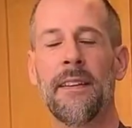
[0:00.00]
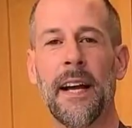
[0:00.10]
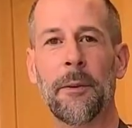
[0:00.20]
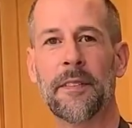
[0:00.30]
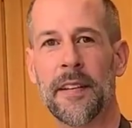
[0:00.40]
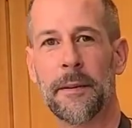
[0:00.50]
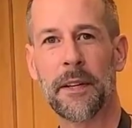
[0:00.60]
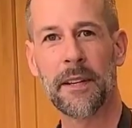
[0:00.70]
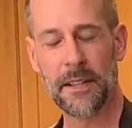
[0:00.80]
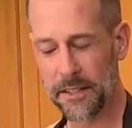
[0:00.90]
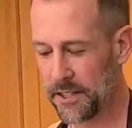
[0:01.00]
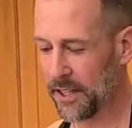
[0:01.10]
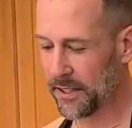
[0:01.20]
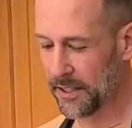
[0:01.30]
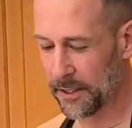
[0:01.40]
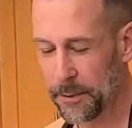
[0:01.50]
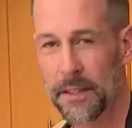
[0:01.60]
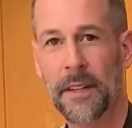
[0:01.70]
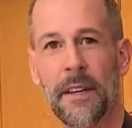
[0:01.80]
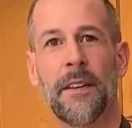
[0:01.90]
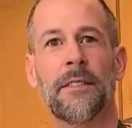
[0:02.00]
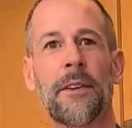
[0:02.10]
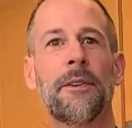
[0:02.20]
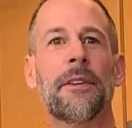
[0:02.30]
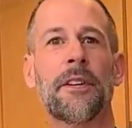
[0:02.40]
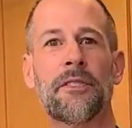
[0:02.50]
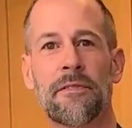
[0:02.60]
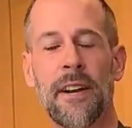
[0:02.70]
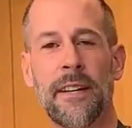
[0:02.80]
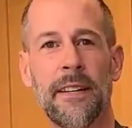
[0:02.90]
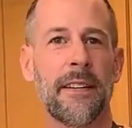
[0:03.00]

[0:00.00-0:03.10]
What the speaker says: Now it's time to cut our chicken up. So you could shred it,